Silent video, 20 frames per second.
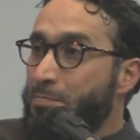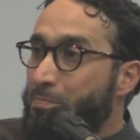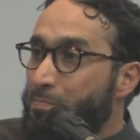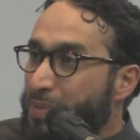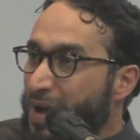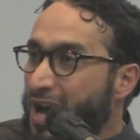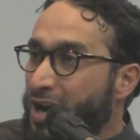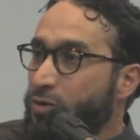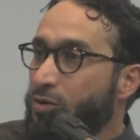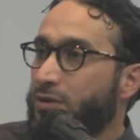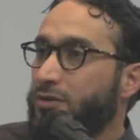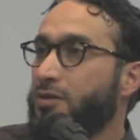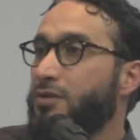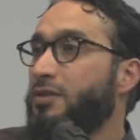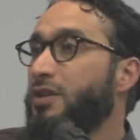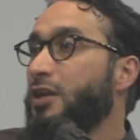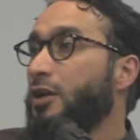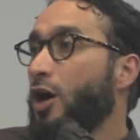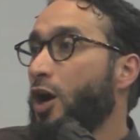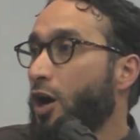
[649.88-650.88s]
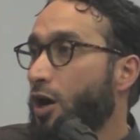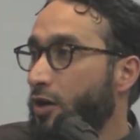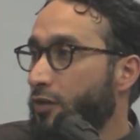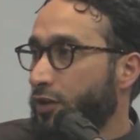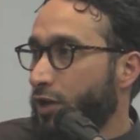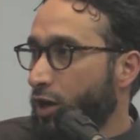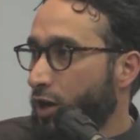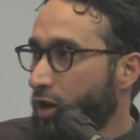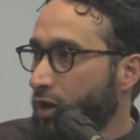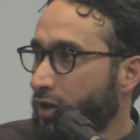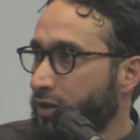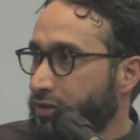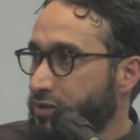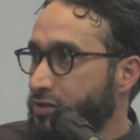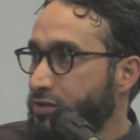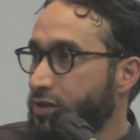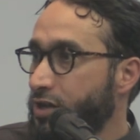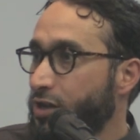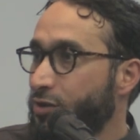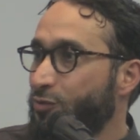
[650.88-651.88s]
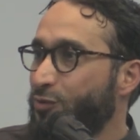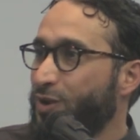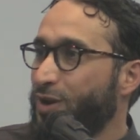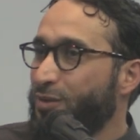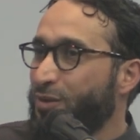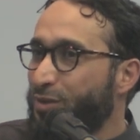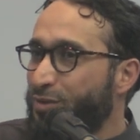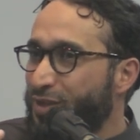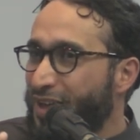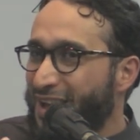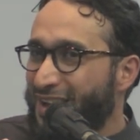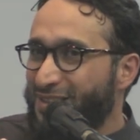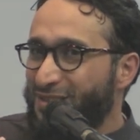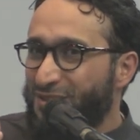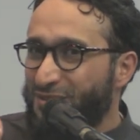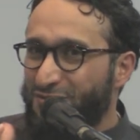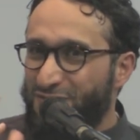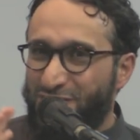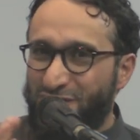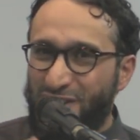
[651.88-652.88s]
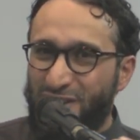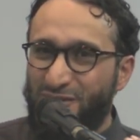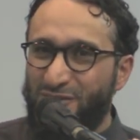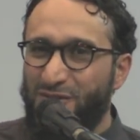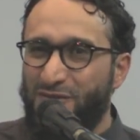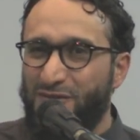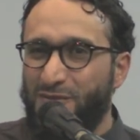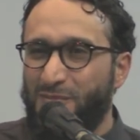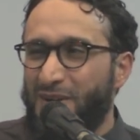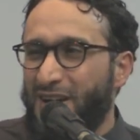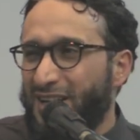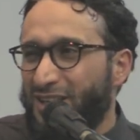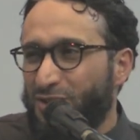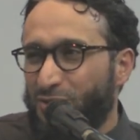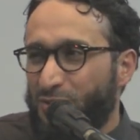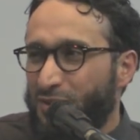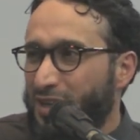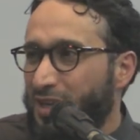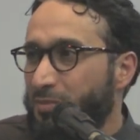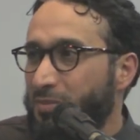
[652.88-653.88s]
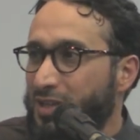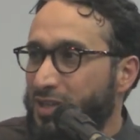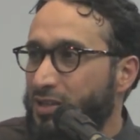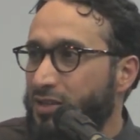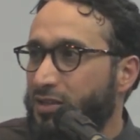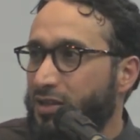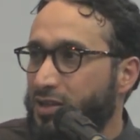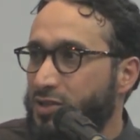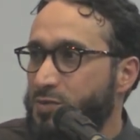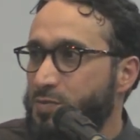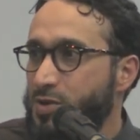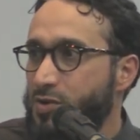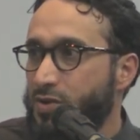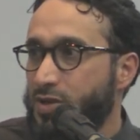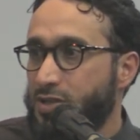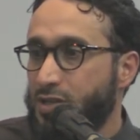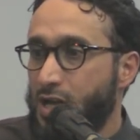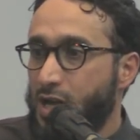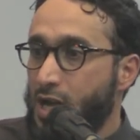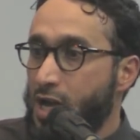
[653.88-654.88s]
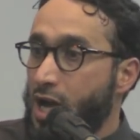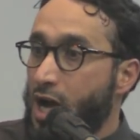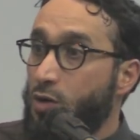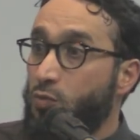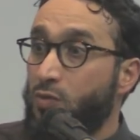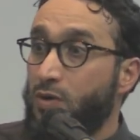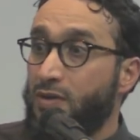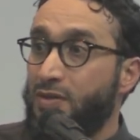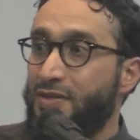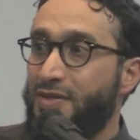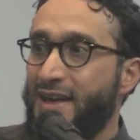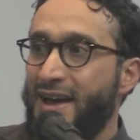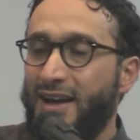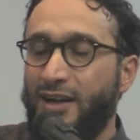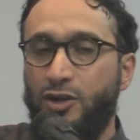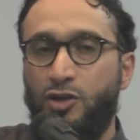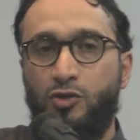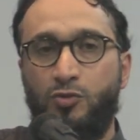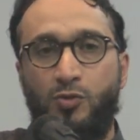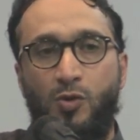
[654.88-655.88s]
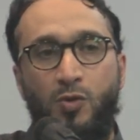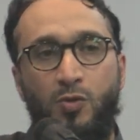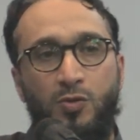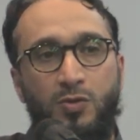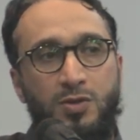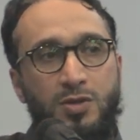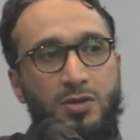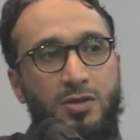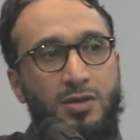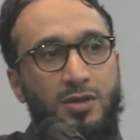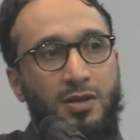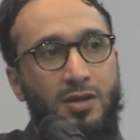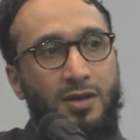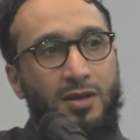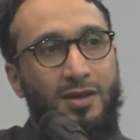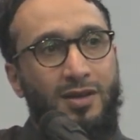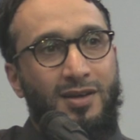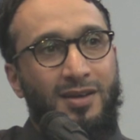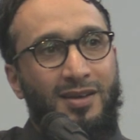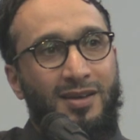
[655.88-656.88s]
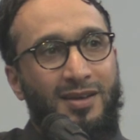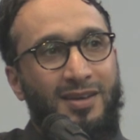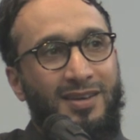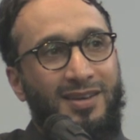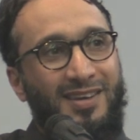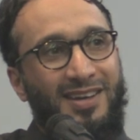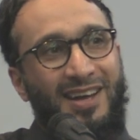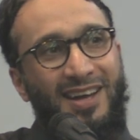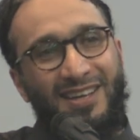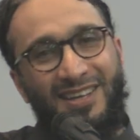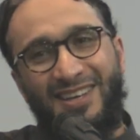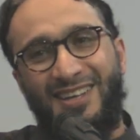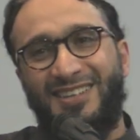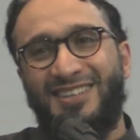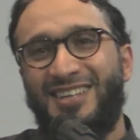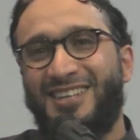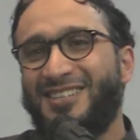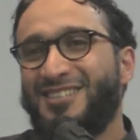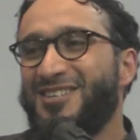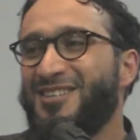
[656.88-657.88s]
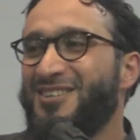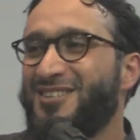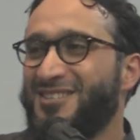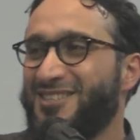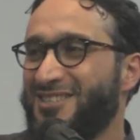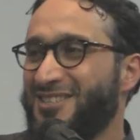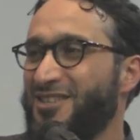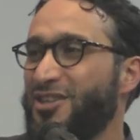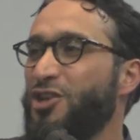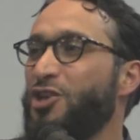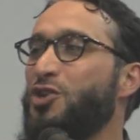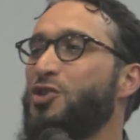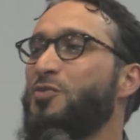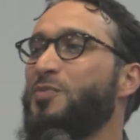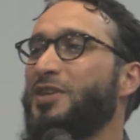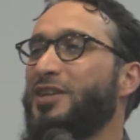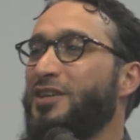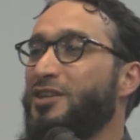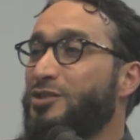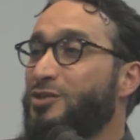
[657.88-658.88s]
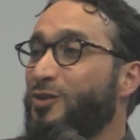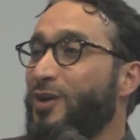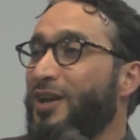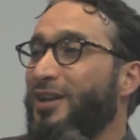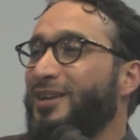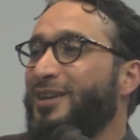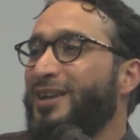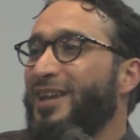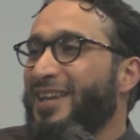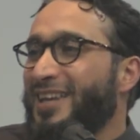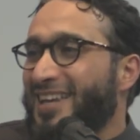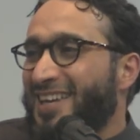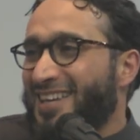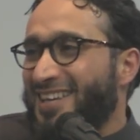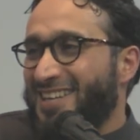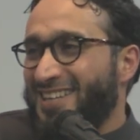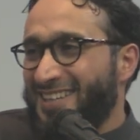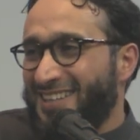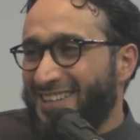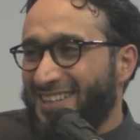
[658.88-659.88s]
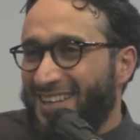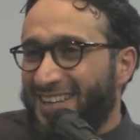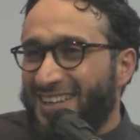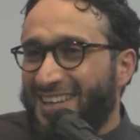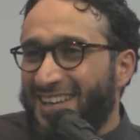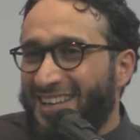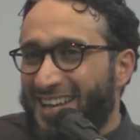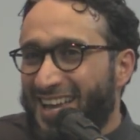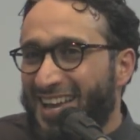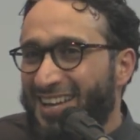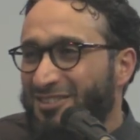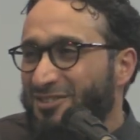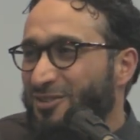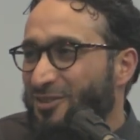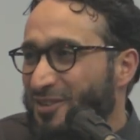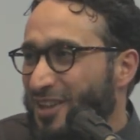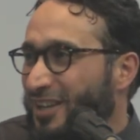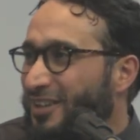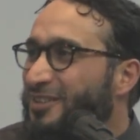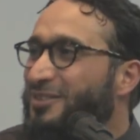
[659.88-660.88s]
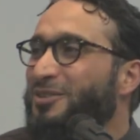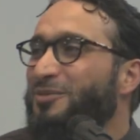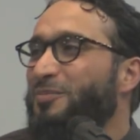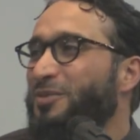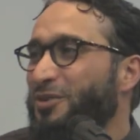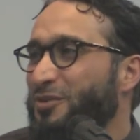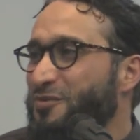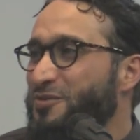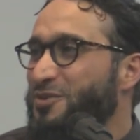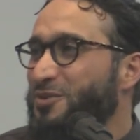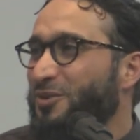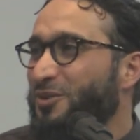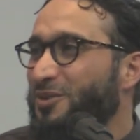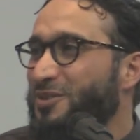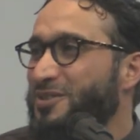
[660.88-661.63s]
empower the heart rather than the fear of the mind or the immediate experience. And when that grows, again, it turns the human into a lake, can handle that little bit of